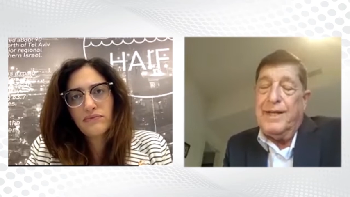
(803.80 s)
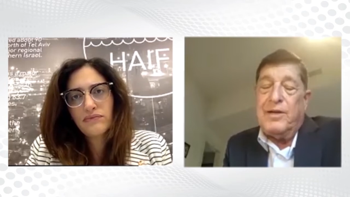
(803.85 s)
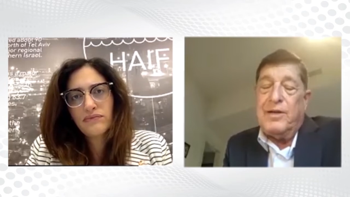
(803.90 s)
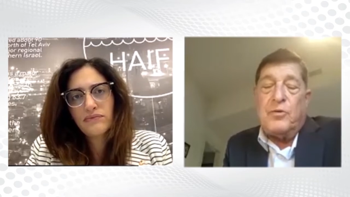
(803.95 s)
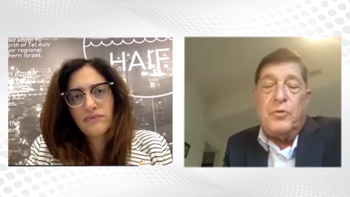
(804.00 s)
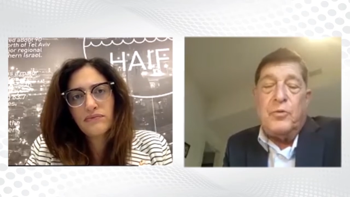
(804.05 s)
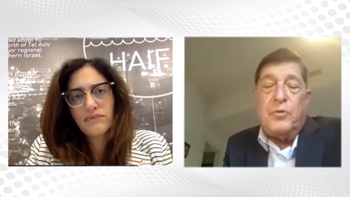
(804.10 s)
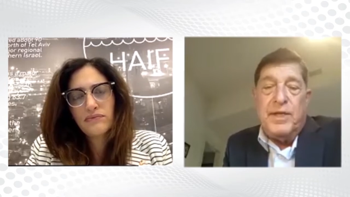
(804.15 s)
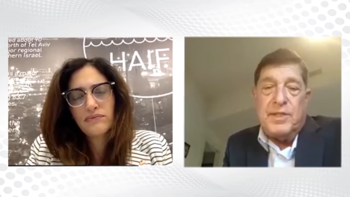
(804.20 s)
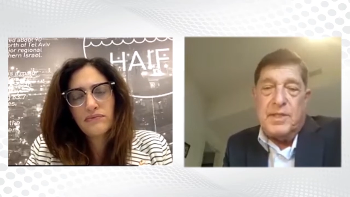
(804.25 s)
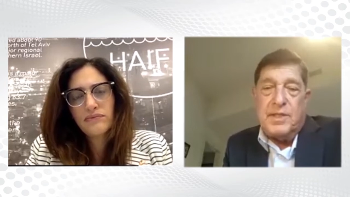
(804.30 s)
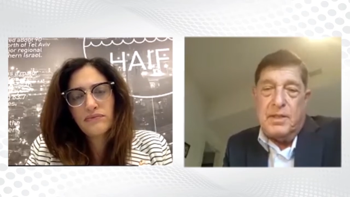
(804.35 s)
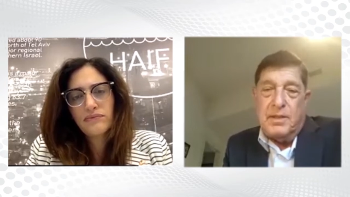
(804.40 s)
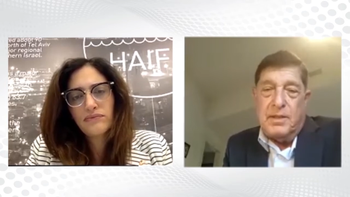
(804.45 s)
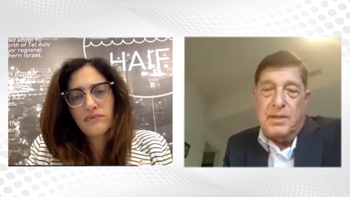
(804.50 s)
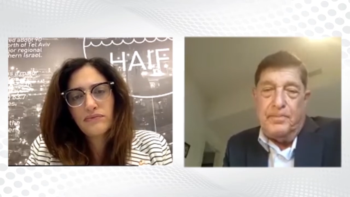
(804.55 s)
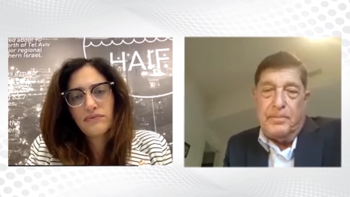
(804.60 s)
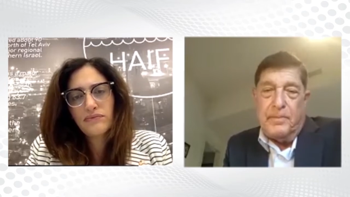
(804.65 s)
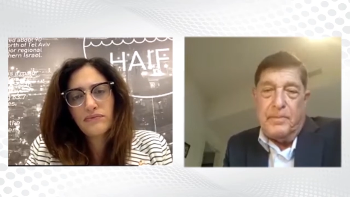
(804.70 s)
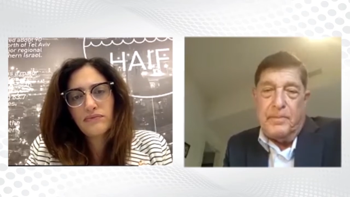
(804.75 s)
Speaker 1: increase
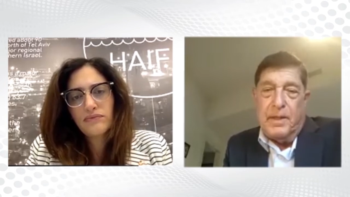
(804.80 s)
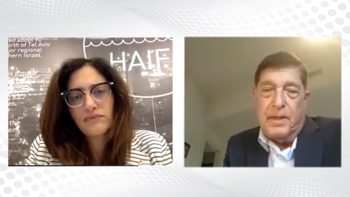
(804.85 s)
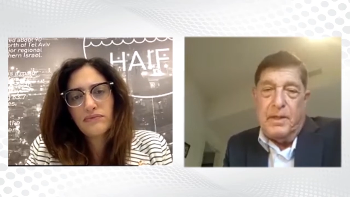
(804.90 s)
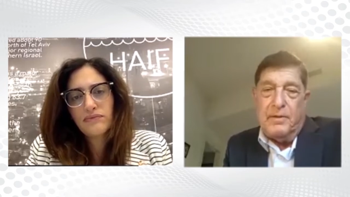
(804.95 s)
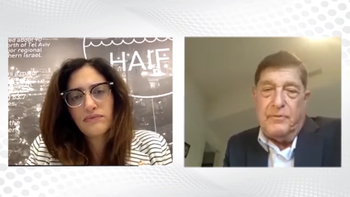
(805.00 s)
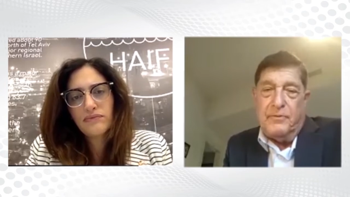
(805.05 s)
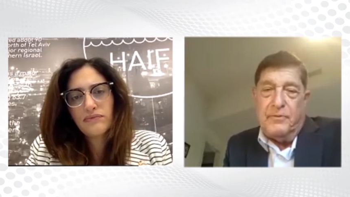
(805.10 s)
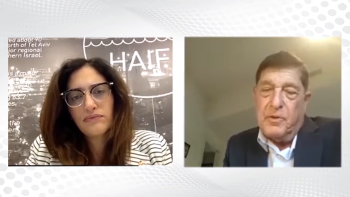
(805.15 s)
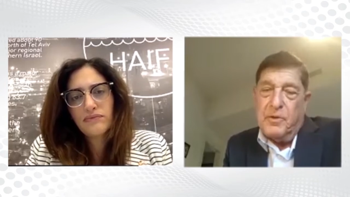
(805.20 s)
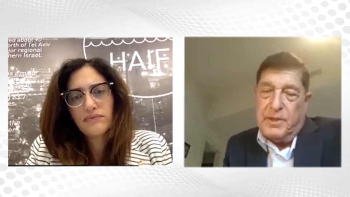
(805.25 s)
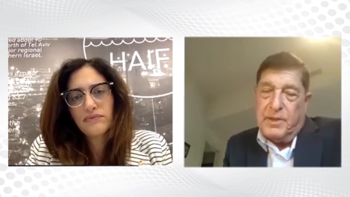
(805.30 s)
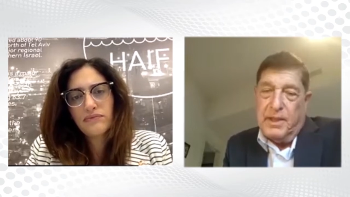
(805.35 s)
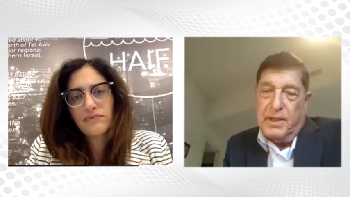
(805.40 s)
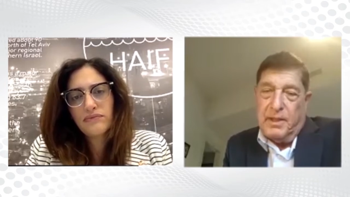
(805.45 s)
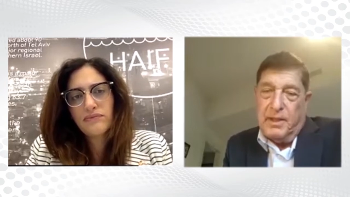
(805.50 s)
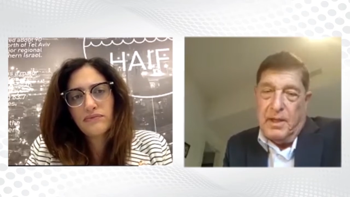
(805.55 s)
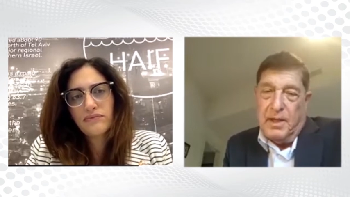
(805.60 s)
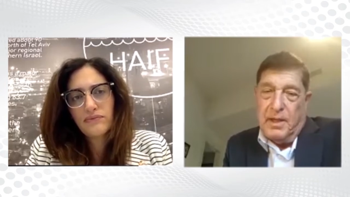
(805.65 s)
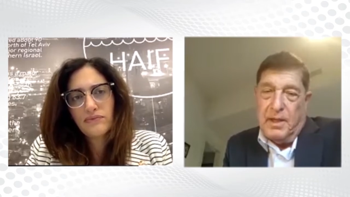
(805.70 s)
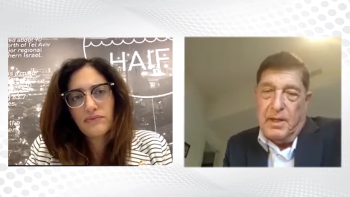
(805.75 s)
in the voting,
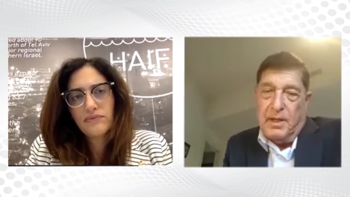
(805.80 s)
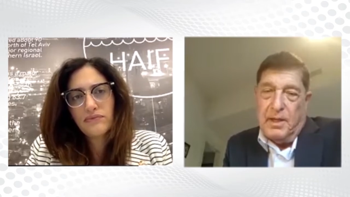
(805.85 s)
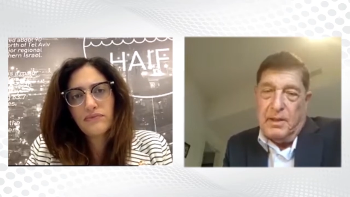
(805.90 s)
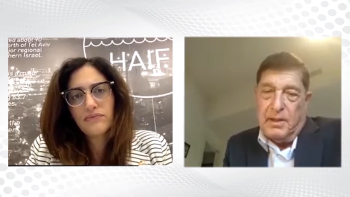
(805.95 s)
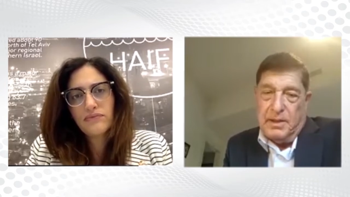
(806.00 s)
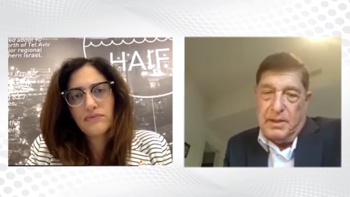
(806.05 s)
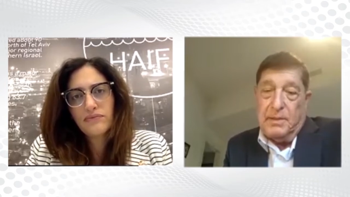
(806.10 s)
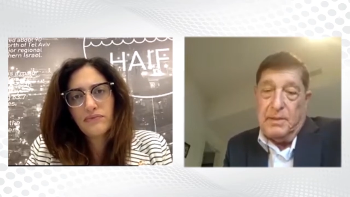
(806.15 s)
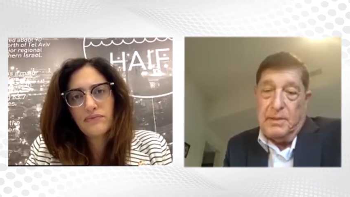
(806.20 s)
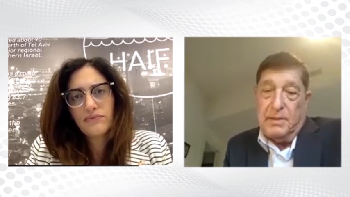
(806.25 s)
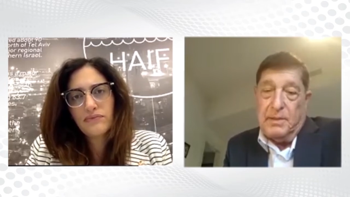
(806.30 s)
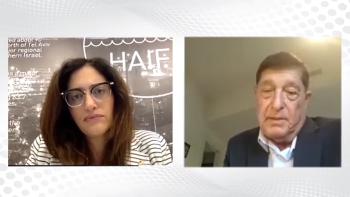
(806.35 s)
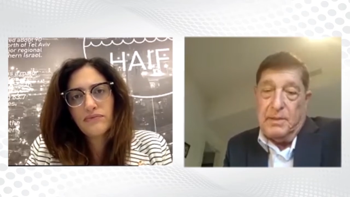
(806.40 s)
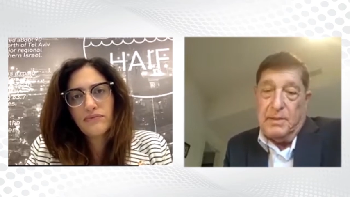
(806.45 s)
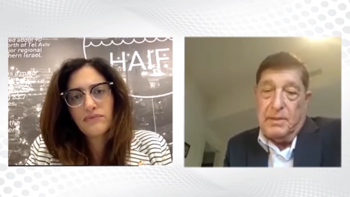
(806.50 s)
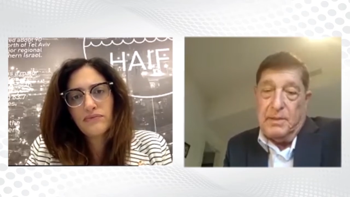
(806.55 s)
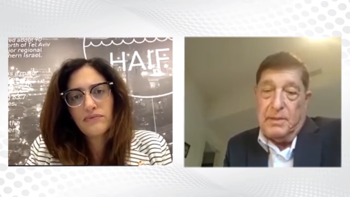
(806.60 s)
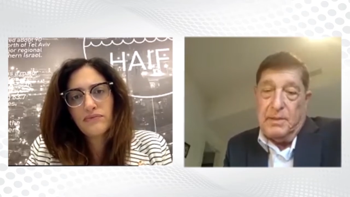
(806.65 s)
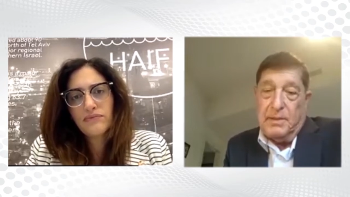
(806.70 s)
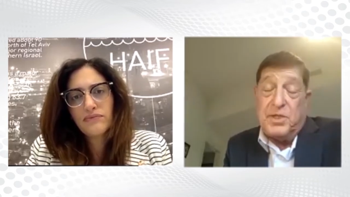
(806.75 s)
uh, in the
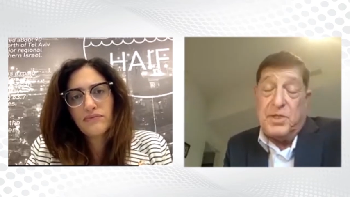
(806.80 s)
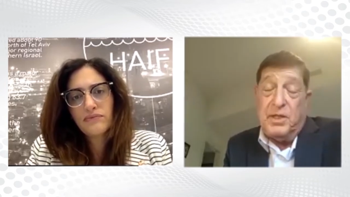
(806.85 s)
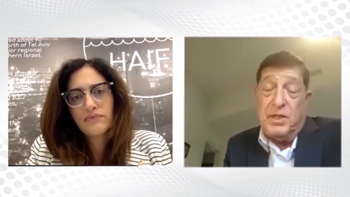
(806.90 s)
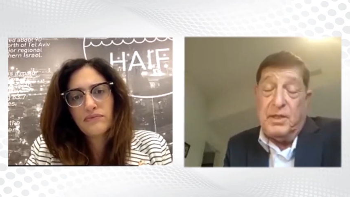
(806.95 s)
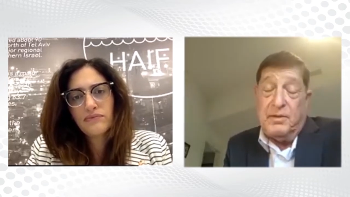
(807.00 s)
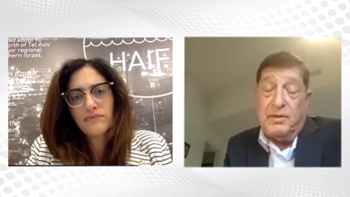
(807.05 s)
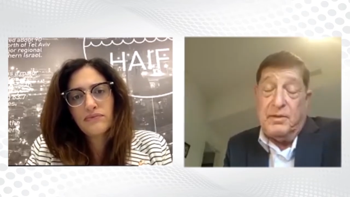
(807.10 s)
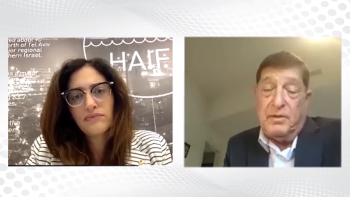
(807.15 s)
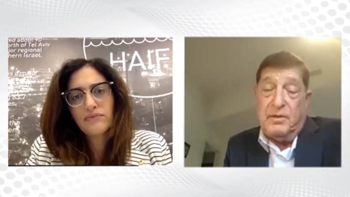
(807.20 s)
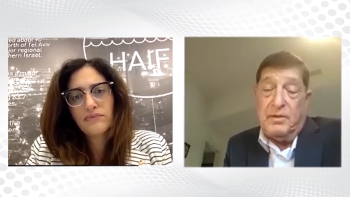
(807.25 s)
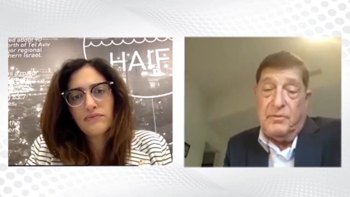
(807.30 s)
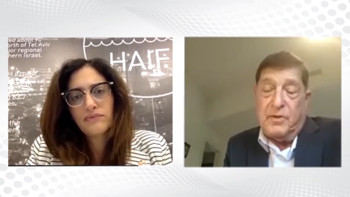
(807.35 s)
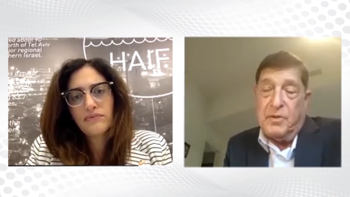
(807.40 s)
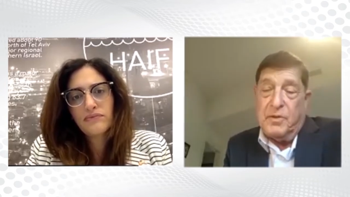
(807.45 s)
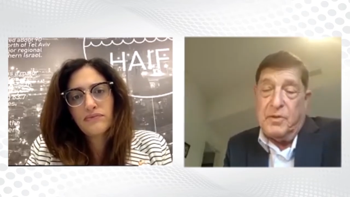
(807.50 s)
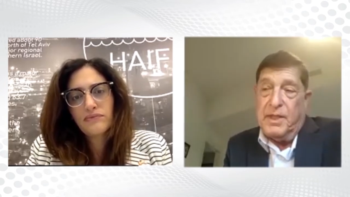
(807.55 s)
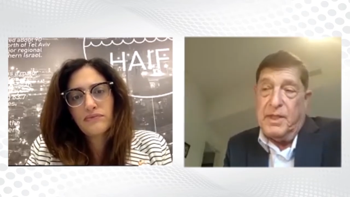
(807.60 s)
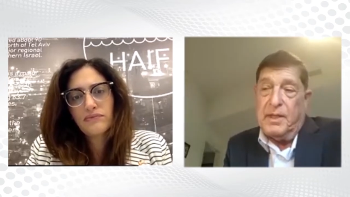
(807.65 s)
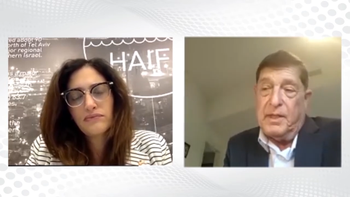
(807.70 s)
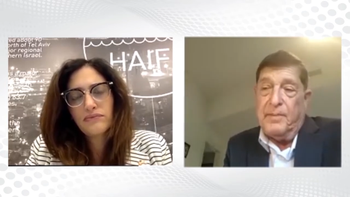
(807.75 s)
participation in the
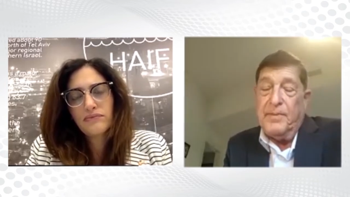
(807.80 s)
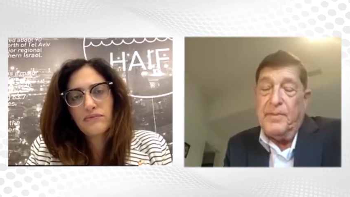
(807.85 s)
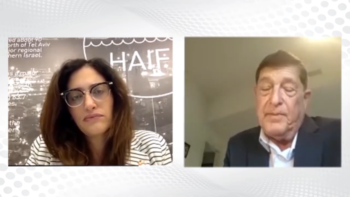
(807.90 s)
voting.